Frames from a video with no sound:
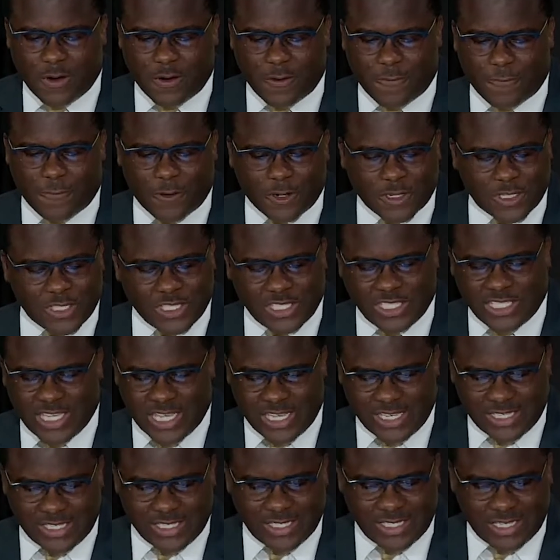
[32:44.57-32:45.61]
for
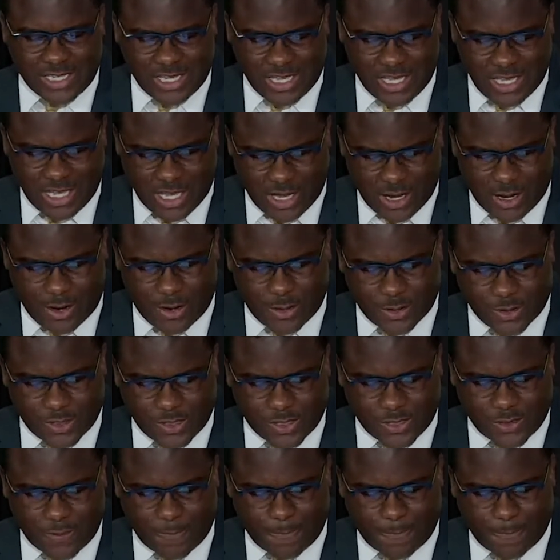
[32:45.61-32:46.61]
6 years.